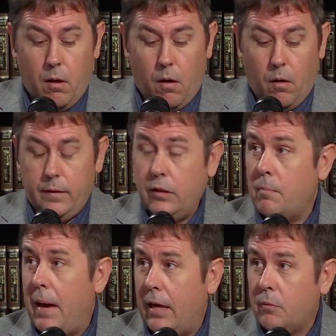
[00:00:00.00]
All these
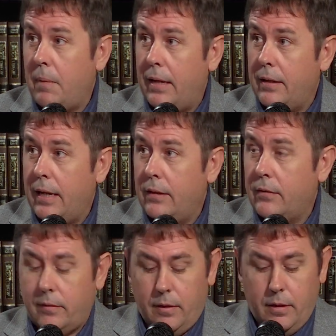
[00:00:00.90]
mask
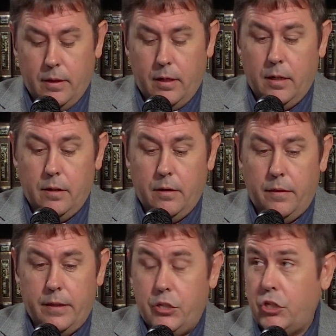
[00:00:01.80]
mandates,
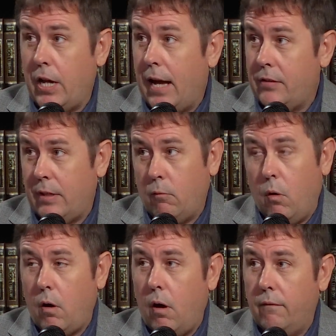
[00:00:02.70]
the shots, I
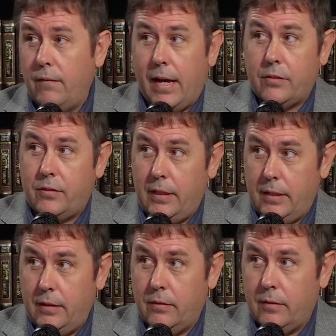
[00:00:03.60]
won't call them
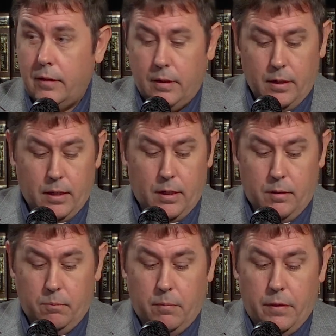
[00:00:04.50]
vaccines,
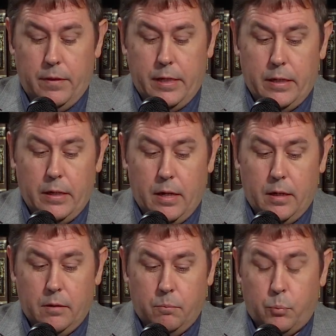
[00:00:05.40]

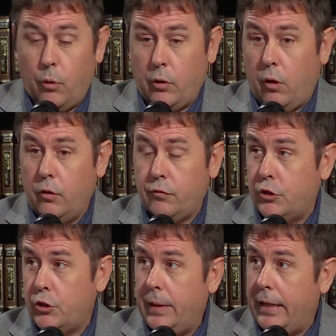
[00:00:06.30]
the protocols for
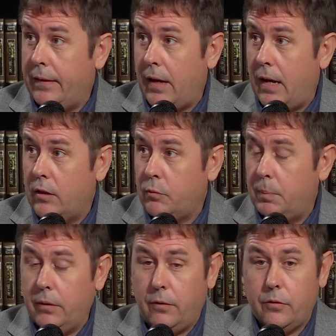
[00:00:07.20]
treating in the
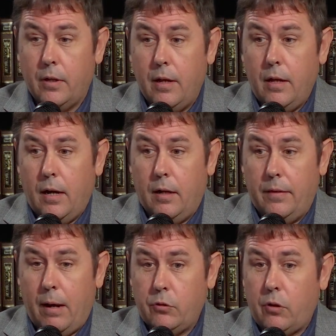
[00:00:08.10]
hospitals,
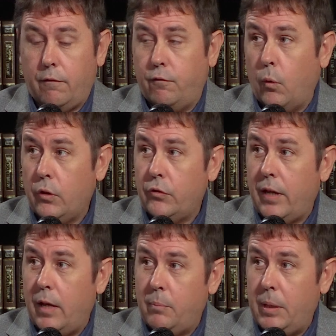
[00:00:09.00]
that was all forced
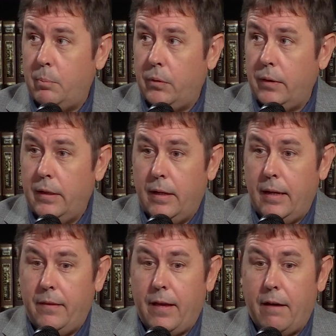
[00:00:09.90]
on people. And
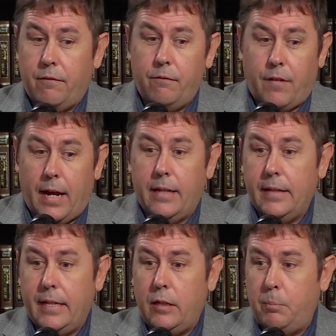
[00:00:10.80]
that
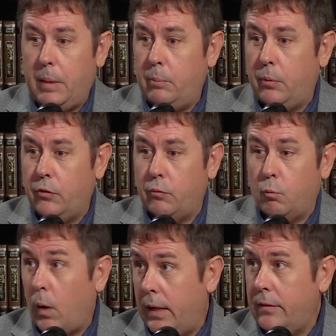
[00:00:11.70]
violated people's
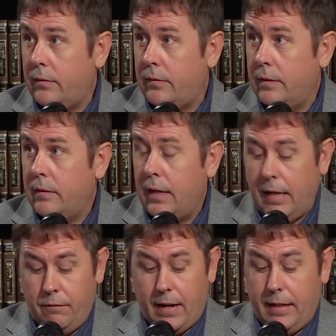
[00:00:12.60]
rights.
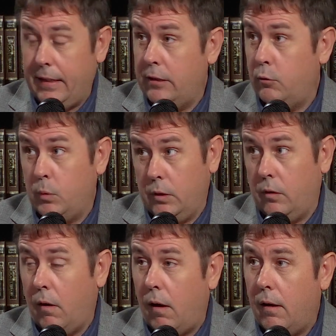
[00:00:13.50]
It violated real
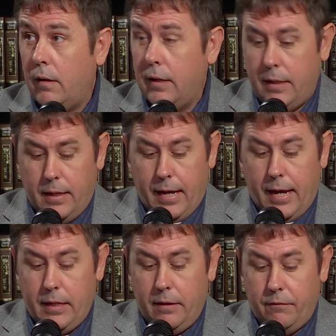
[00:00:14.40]
law,
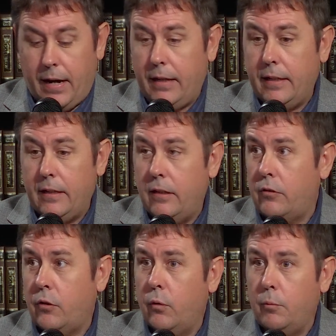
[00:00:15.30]
and it violated
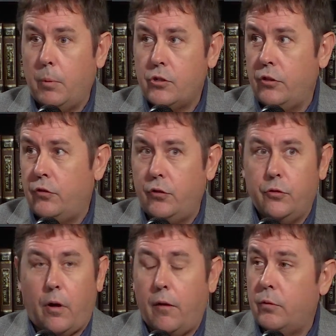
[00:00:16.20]
its own emergency
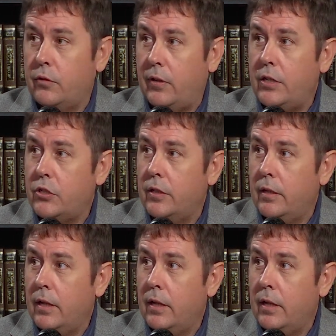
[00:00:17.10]
use authorization.